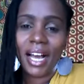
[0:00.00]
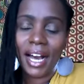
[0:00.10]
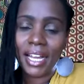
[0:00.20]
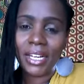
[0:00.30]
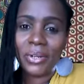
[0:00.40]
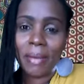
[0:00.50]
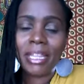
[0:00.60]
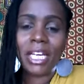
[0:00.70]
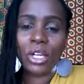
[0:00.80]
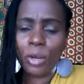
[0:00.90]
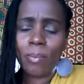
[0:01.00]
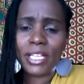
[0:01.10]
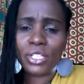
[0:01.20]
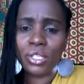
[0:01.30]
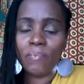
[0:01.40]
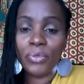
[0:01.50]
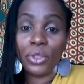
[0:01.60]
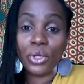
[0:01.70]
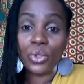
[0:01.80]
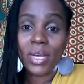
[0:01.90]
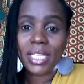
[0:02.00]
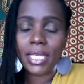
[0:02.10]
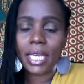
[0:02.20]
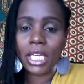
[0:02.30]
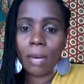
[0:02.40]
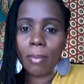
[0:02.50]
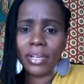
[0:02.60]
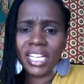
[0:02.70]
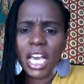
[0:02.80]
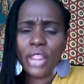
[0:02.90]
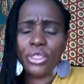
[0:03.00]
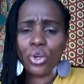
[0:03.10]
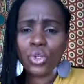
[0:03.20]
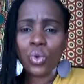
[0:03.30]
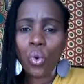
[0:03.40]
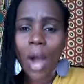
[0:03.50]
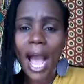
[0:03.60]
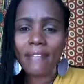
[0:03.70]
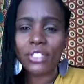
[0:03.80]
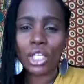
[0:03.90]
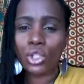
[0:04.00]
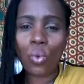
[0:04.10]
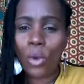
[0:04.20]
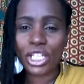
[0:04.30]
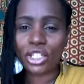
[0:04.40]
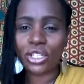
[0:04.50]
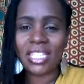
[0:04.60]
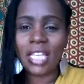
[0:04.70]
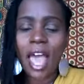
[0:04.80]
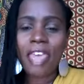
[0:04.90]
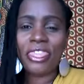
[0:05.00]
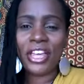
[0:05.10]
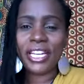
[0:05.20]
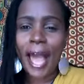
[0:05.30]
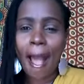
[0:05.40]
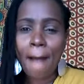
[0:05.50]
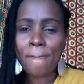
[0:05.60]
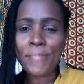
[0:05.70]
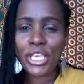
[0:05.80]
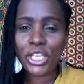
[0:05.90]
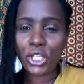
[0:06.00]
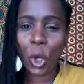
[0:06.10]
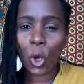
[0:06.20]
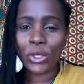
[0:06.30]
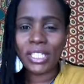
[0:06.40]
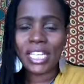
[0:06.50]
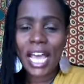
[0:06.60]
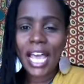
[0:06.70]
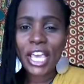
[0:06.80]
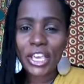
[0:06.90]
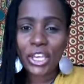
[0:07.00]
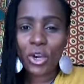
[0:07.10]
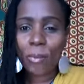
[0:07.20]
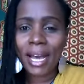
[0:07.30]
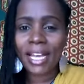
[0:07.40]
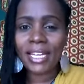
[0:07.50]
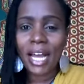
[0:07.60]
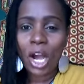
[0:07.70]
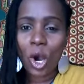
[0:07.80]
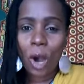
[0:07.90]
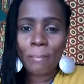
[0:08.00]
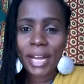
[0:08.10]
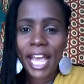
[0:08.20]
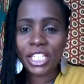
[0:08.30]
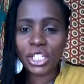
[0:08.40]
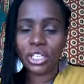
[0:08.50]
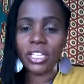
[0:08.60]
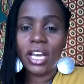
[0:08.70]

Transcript: Hallelujah. May the Lord bless you. Those who are sick in your body, those who have situations that are beyond human comprehension,